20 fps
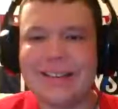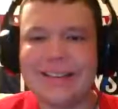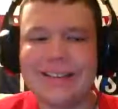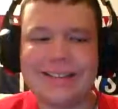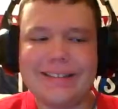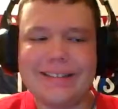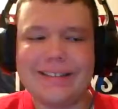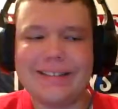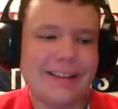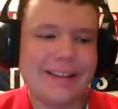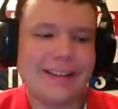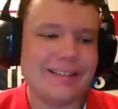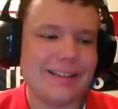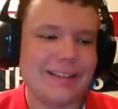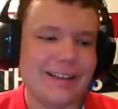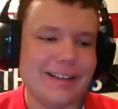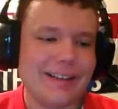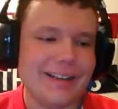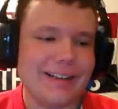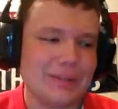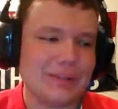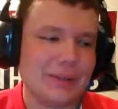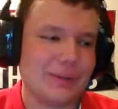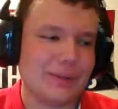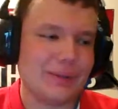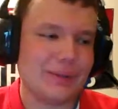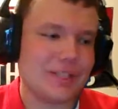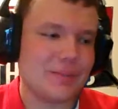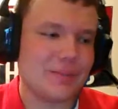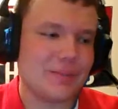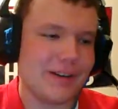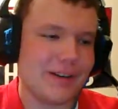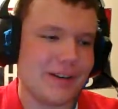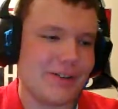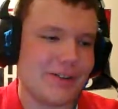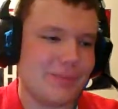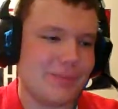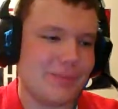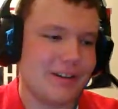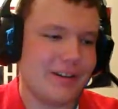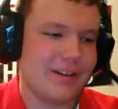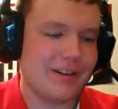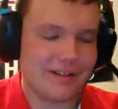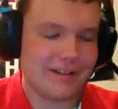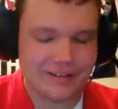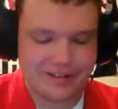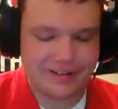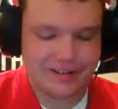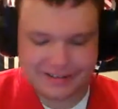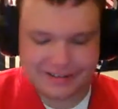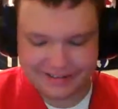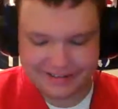to say Datsuk was a special player.